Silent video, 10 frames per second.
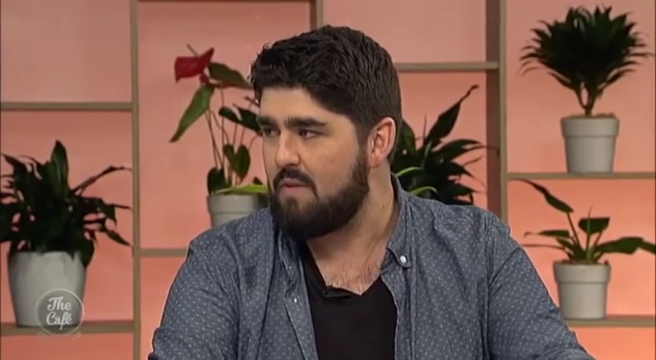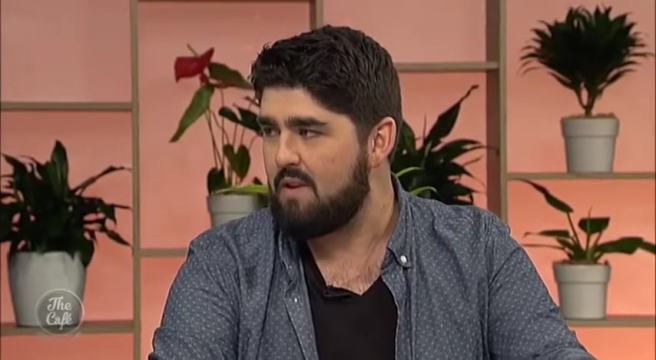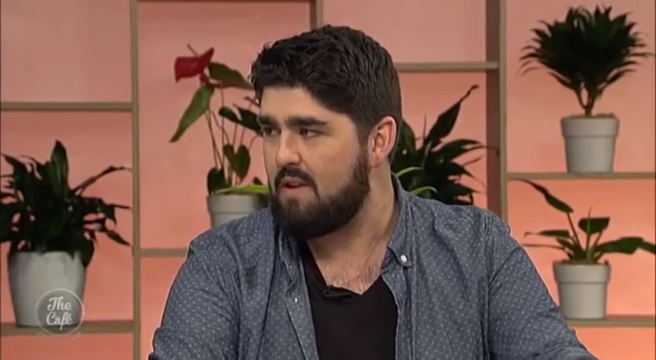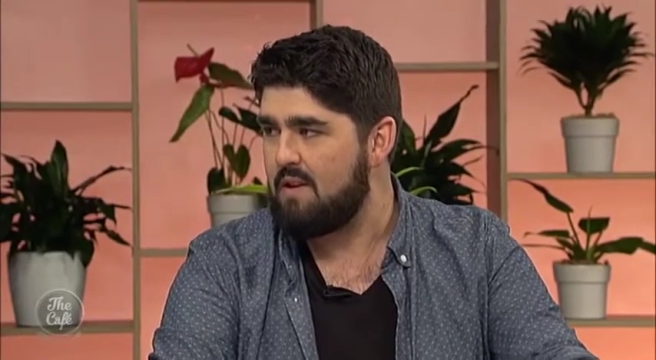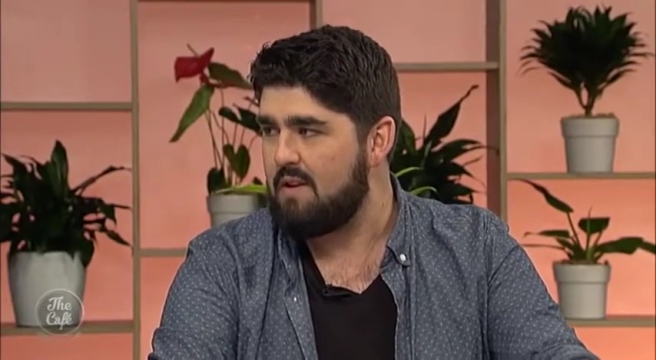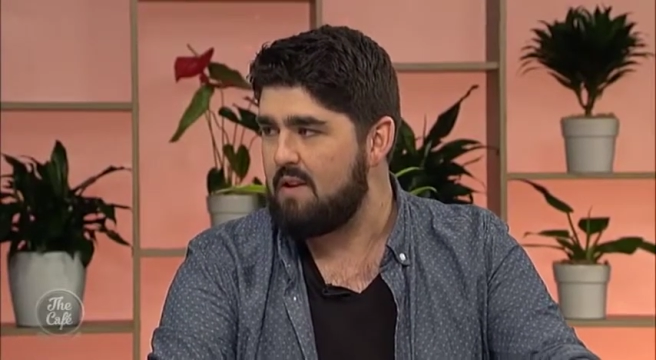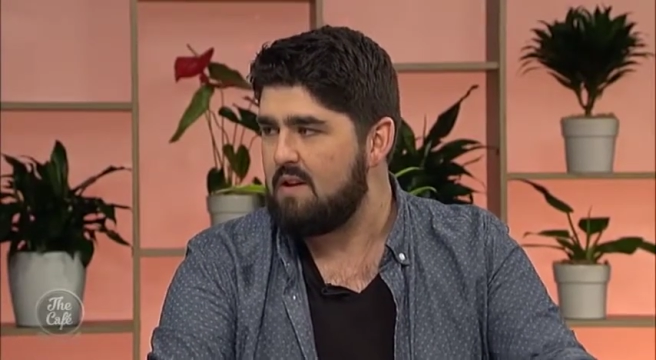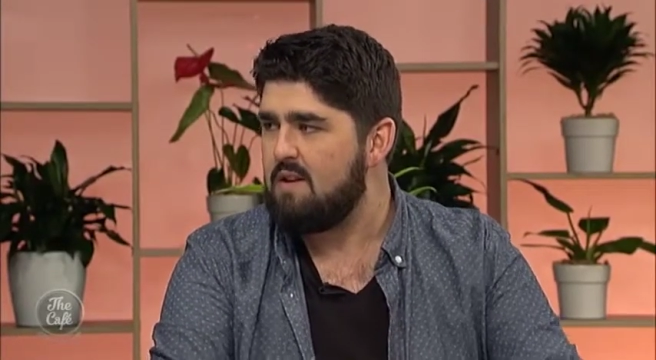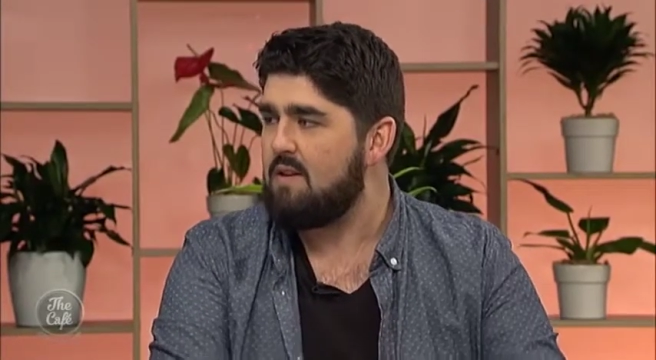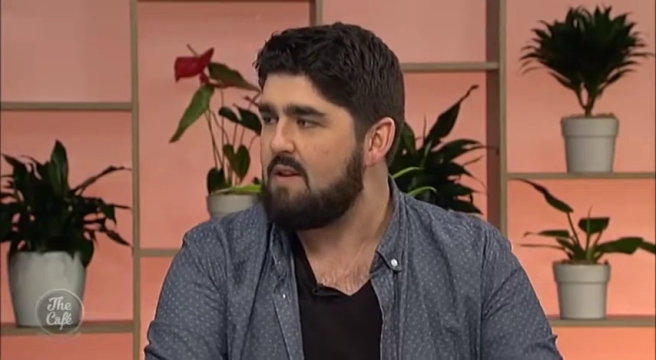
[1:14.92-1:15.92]
26.
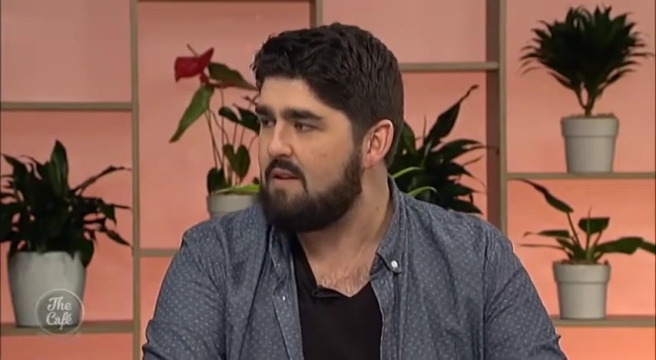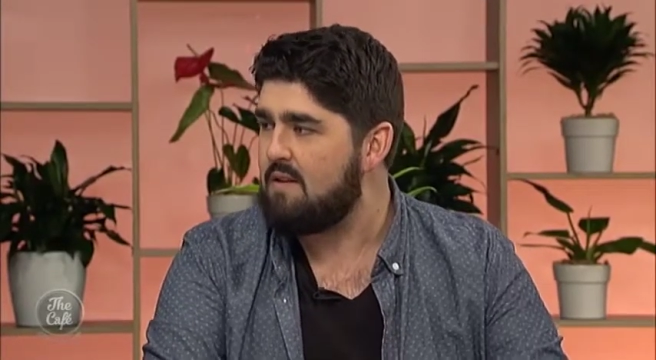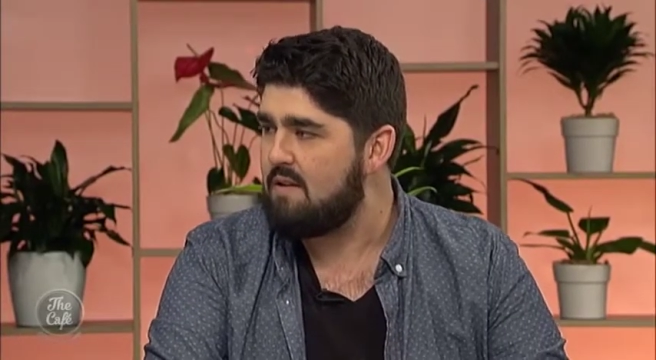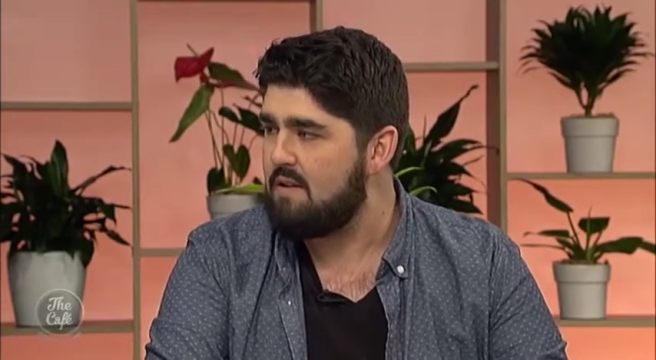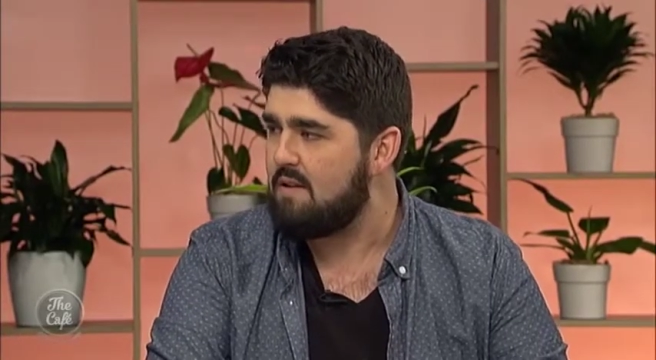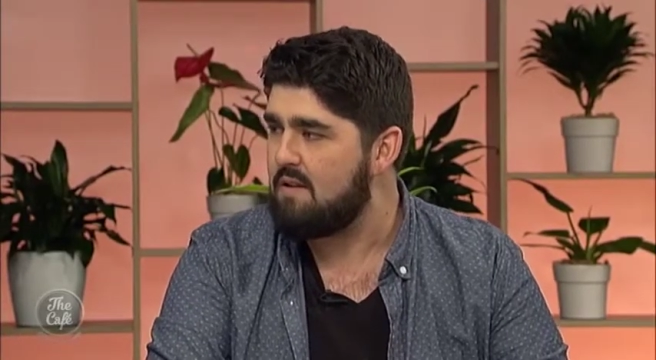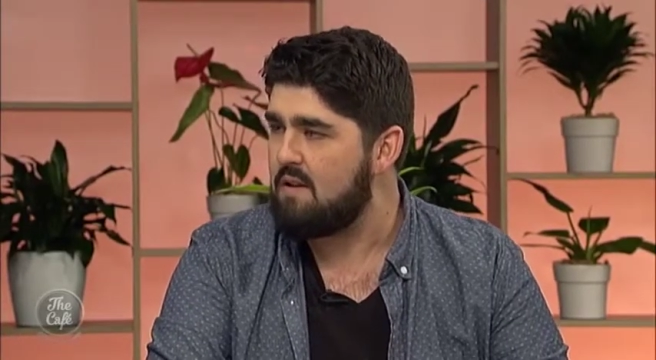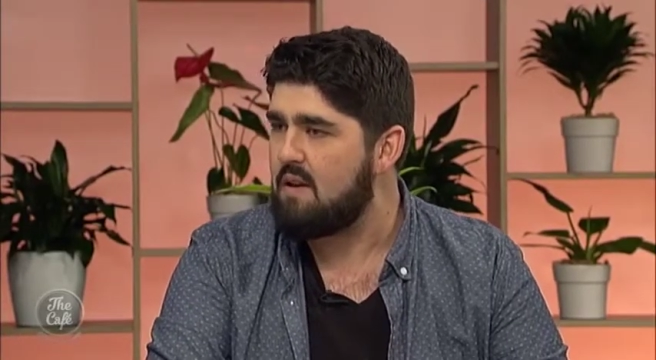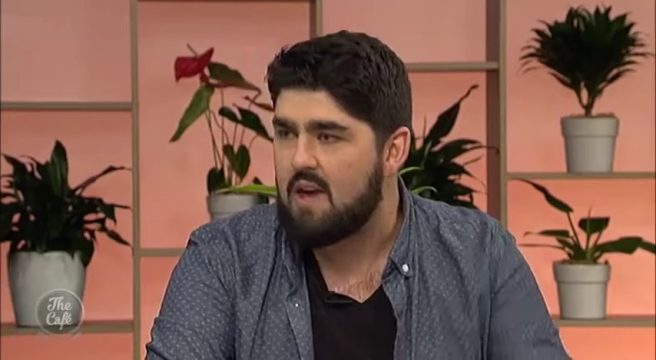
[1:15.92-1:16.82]
Is that what the show is about?